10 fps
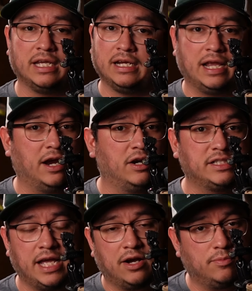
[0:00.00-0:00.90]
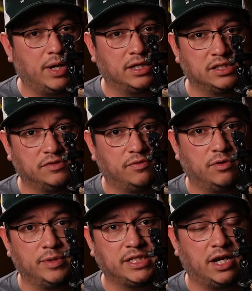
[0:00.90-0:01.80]
It carried tackle boxes for
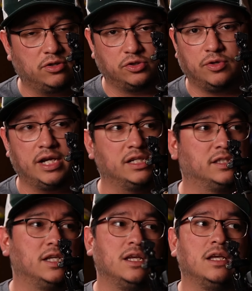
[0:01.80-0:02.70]
me, tackle trays.